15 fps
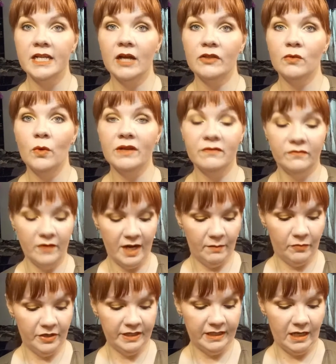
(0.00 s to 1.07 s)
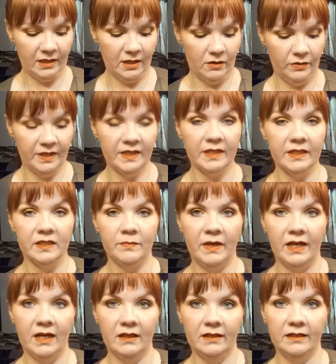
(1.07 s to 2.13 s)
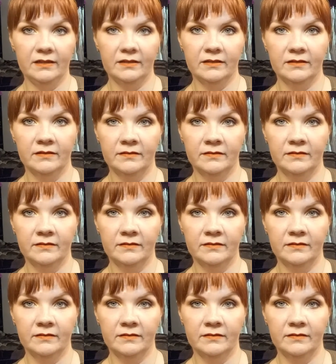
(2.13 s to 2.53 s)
Now the one vibrant yellow in this palette